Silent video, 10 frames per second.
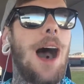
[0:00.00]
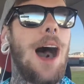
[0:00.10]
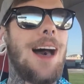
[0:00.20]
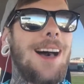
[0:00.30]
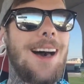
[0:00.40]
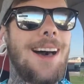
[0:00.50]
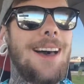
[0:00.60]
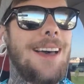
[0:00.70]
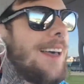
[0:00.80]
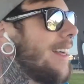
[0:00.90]

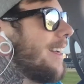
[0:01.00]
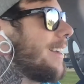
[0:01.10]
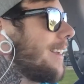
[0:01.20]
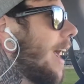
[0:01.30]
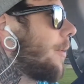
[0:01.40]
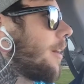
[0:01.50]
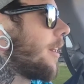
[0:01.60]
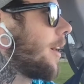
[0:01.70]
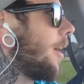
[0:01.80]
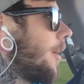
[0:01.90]
Uh, yeah, we're
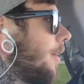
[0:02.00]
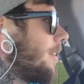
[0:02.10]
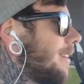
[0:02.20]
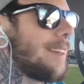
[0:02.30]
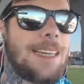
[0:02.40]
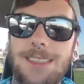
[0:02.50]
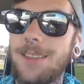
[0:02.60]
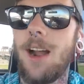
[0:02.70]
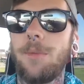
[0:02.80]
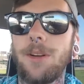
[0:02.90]
gonna go get
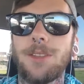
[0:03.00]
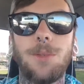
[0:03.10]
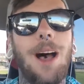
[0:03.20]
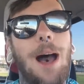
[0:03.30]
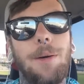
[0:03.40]
Starbucks. Well, I'm